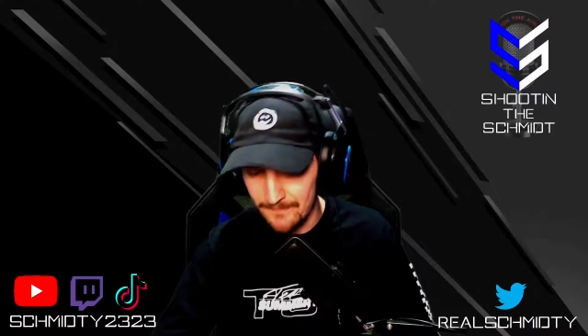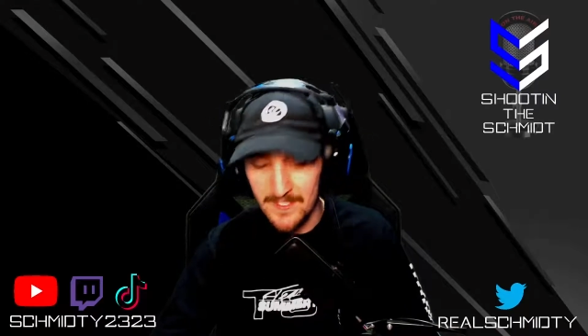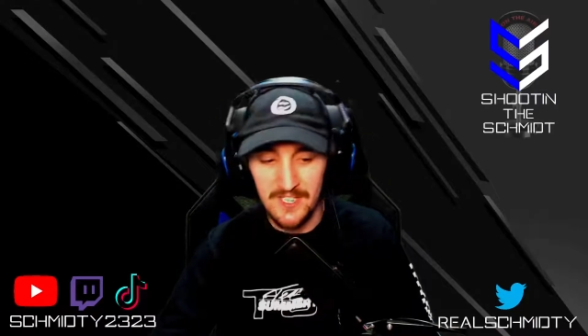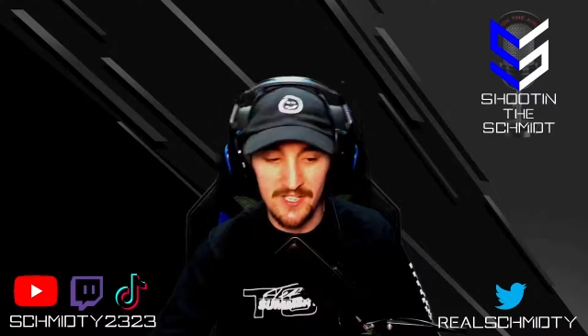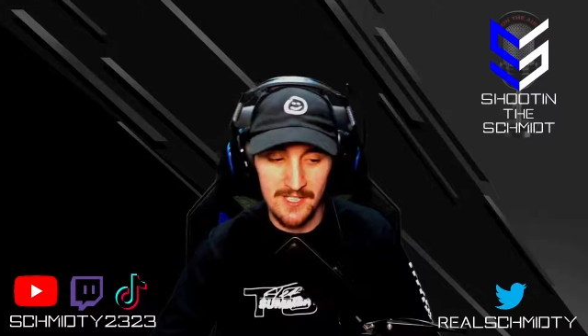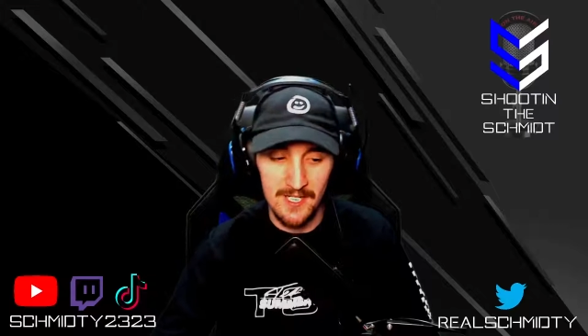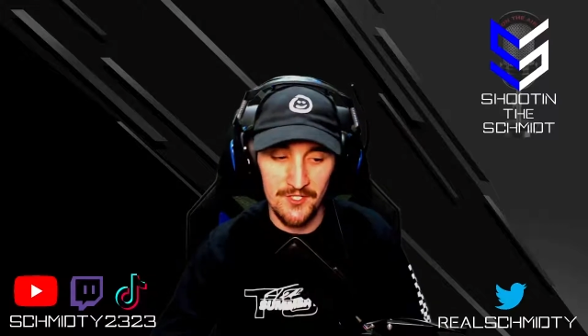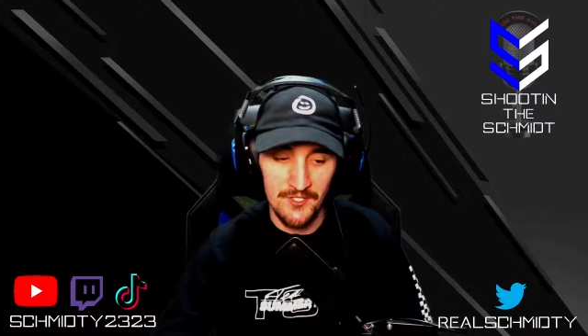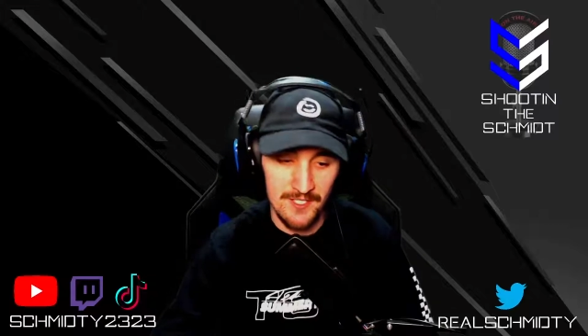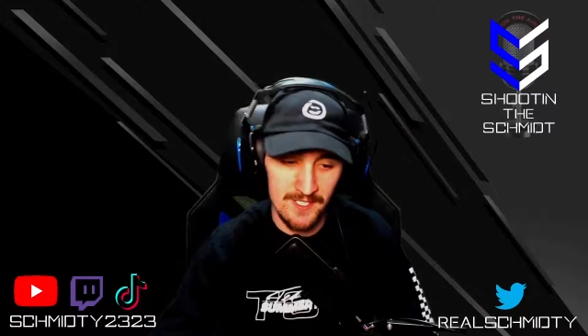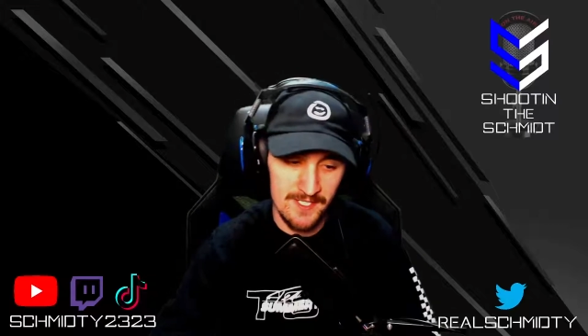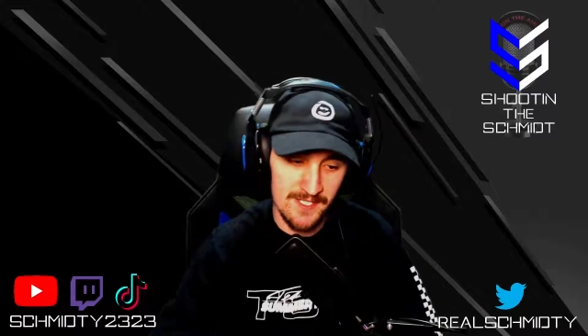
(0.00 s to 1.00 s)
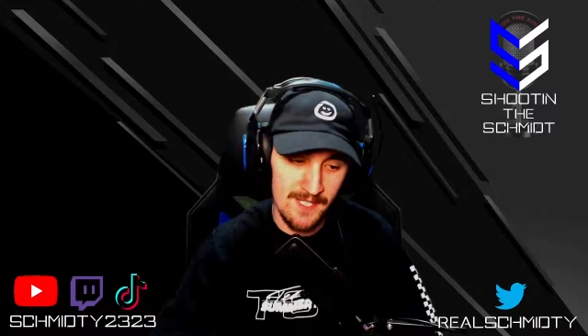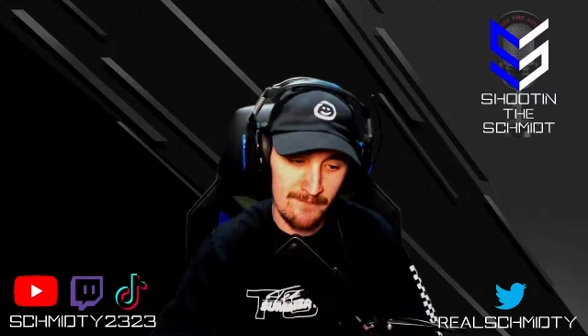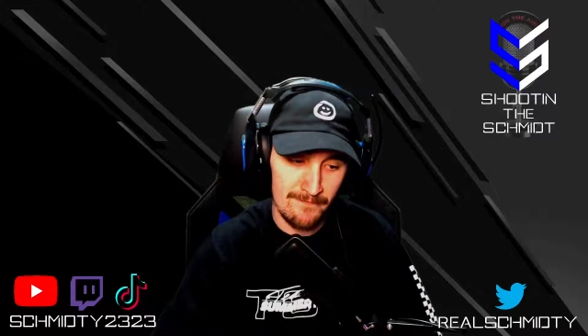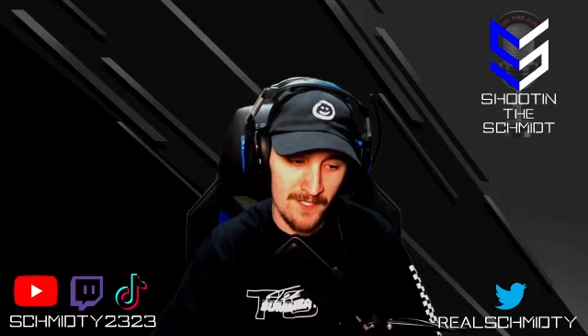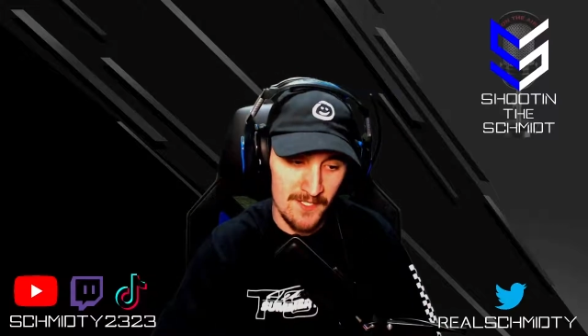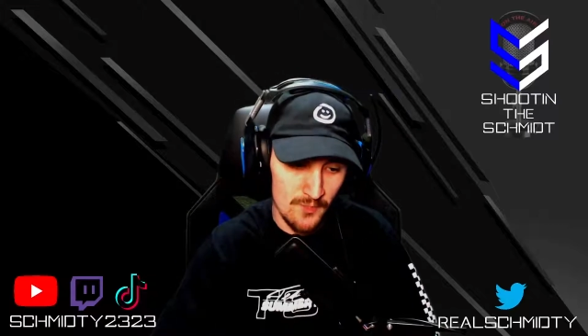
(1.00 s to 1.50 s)
discussion and
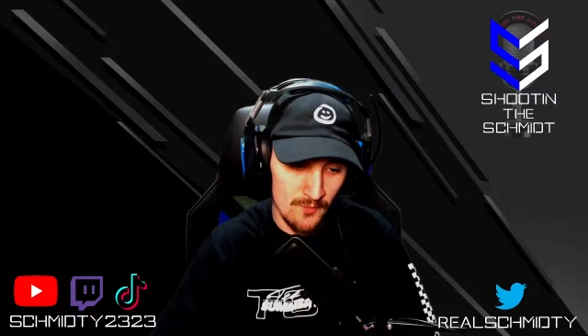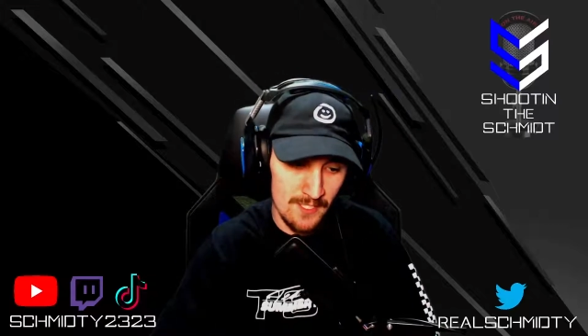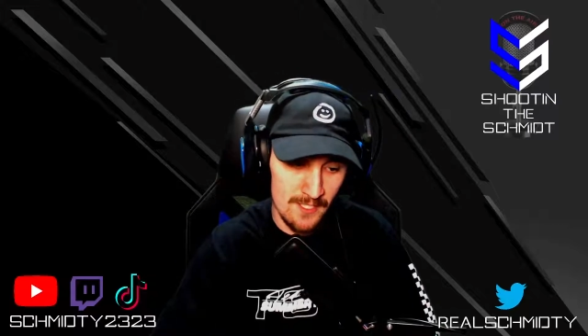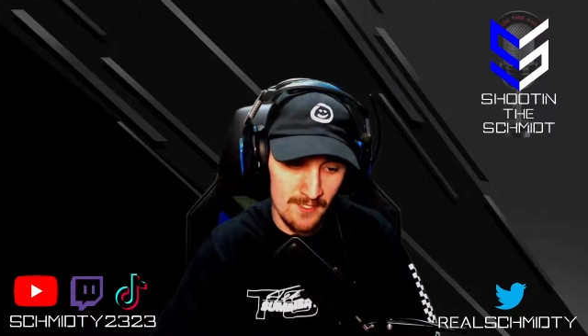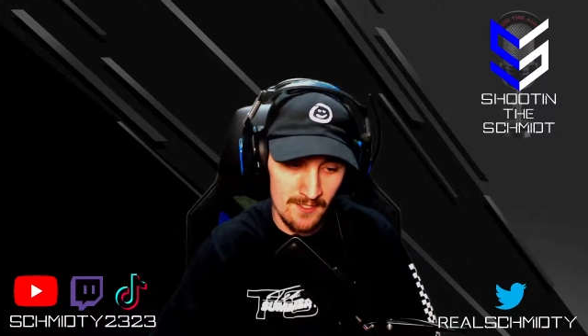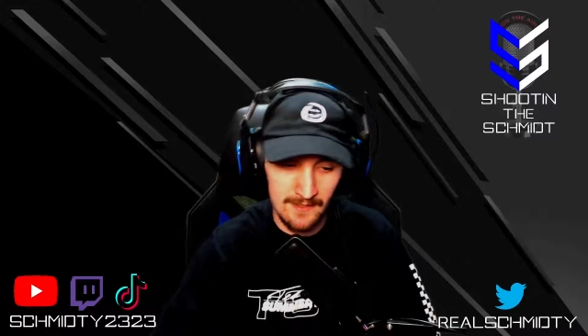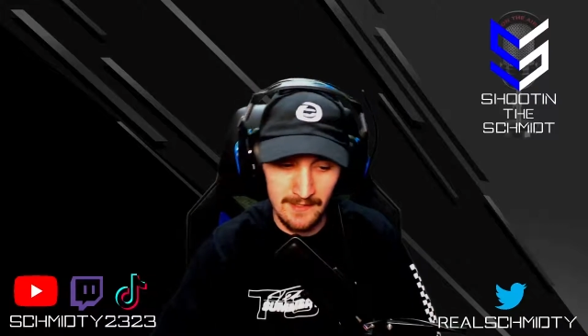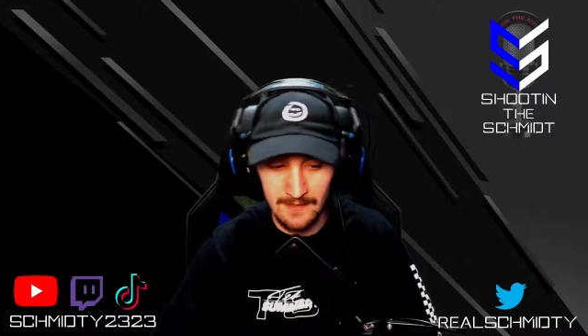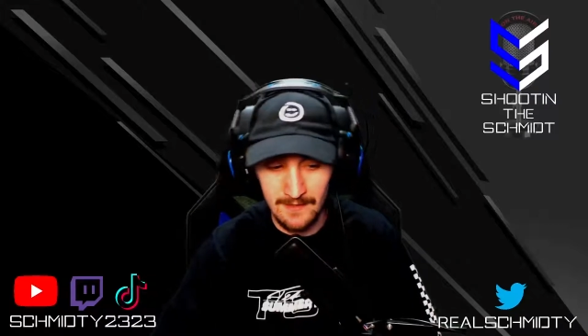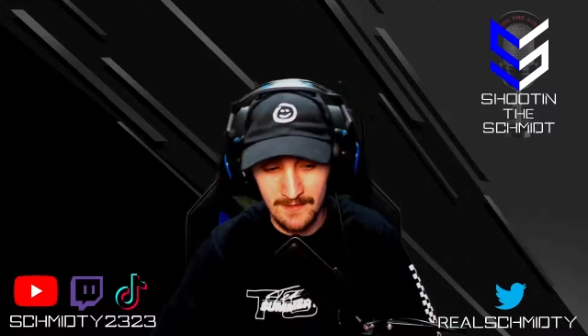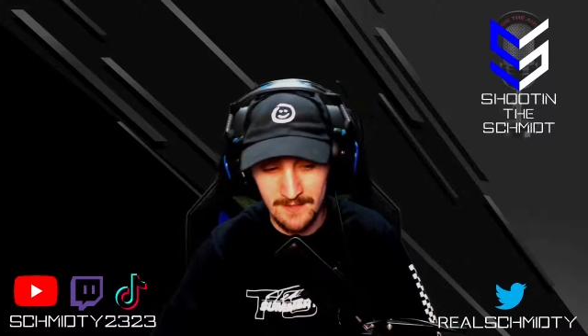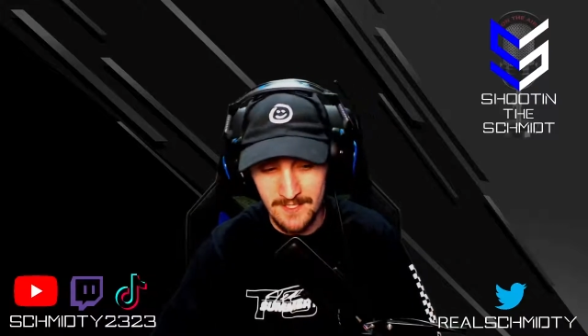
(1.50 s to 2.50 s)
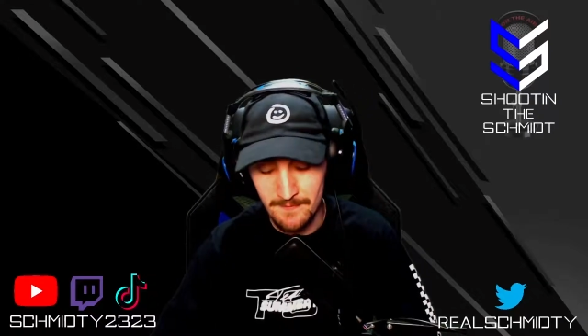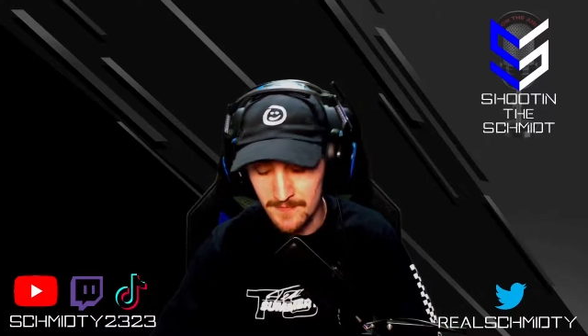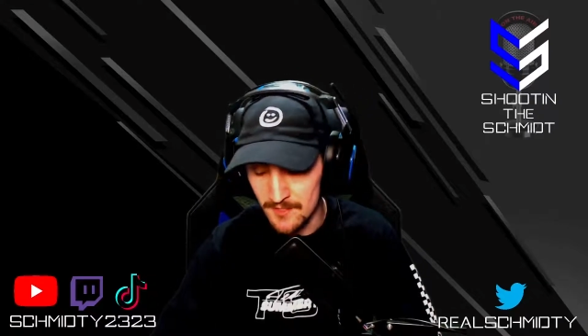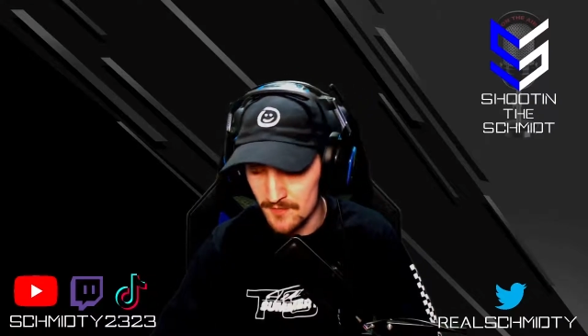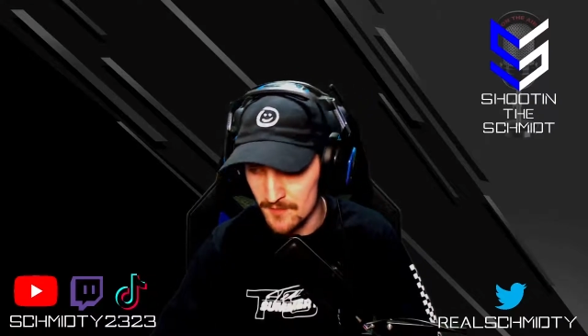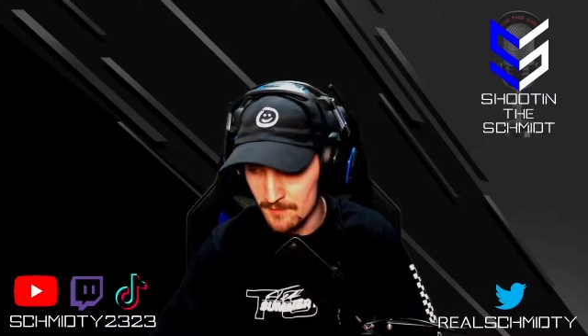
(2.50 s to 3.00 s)
stuff on Twitter and some
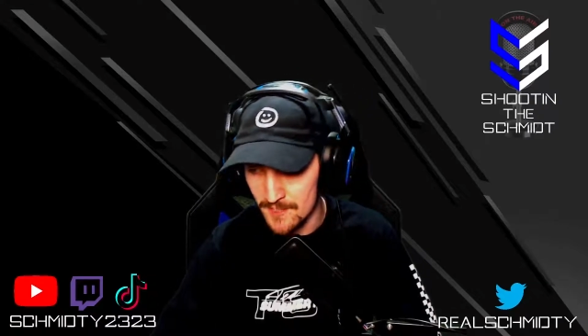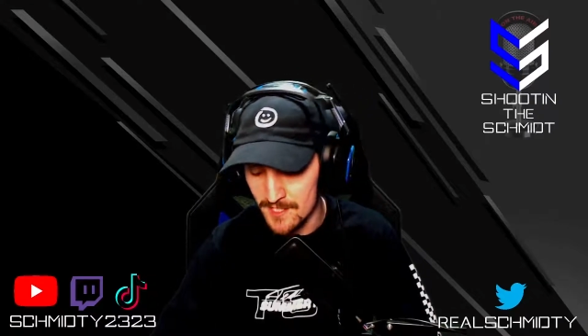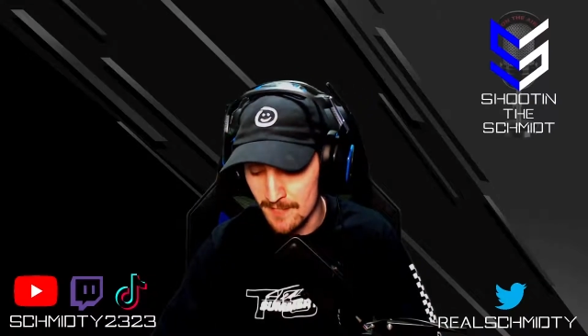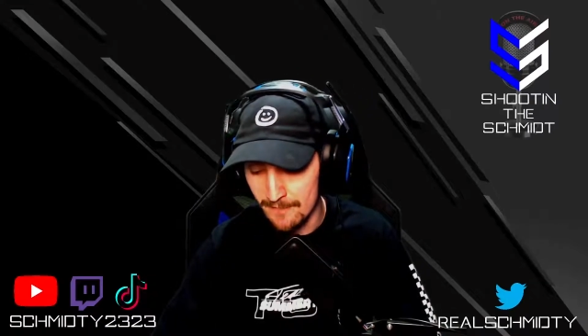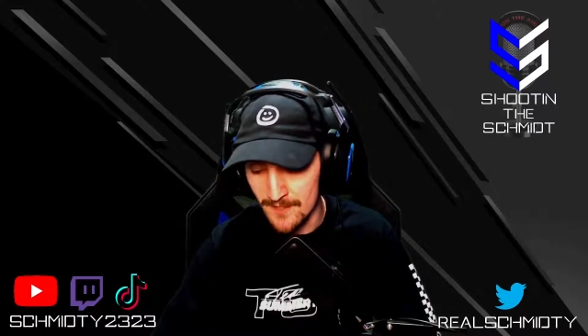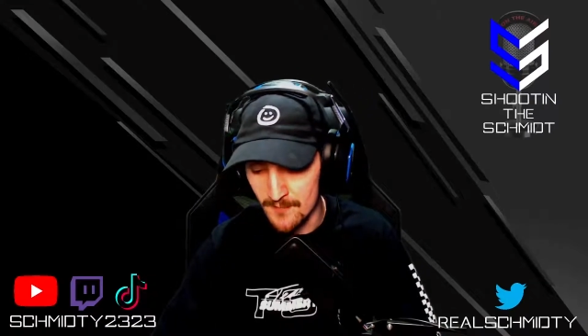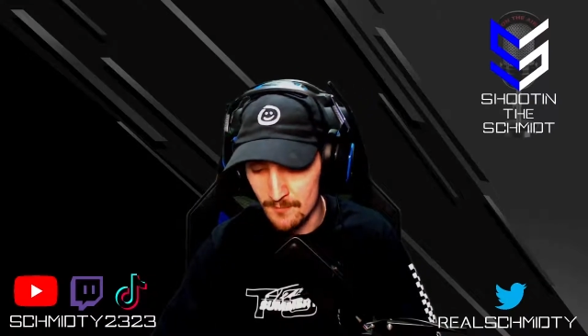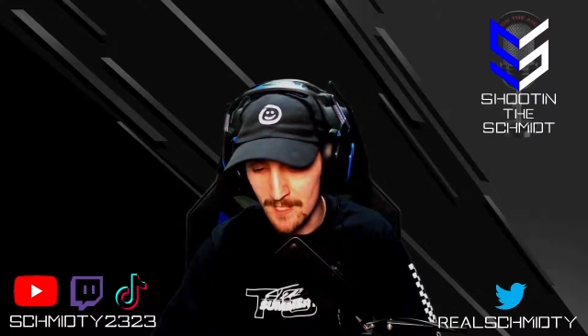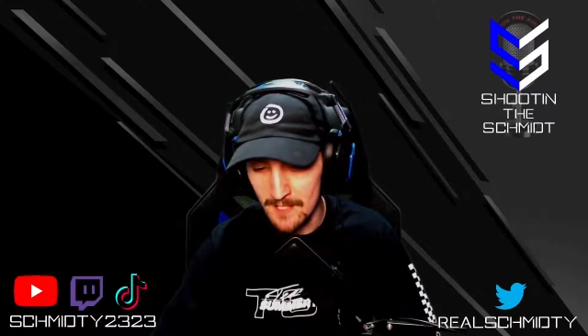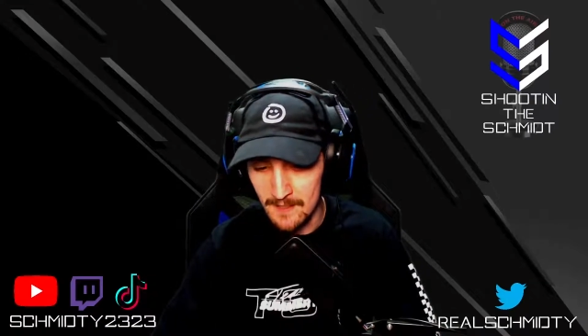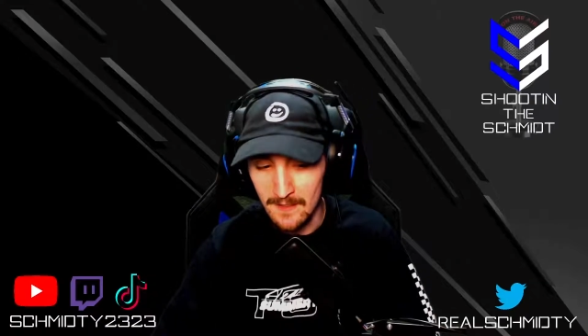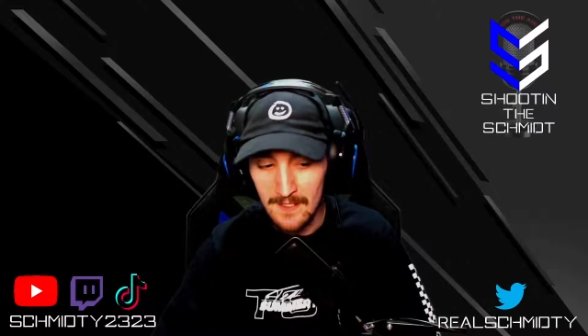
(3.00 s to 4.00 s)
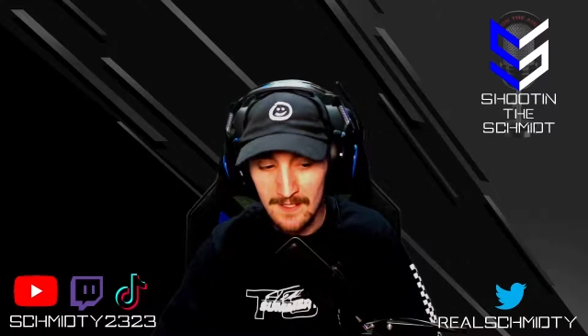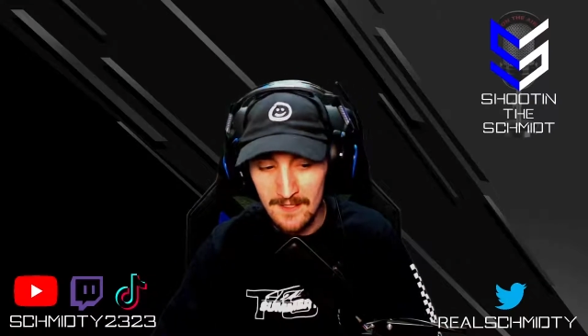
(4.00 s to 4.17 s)
YouTube stuff as well,